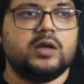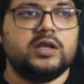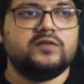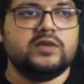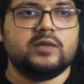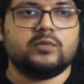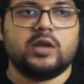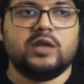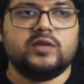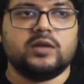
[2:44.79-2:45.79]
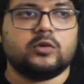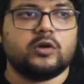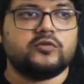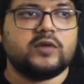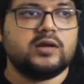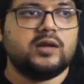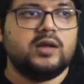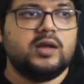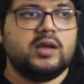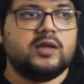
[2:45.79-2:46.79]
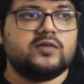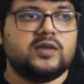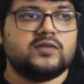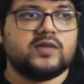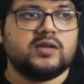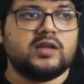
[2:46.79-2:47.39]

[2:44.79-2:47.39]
evm evm contract it says that the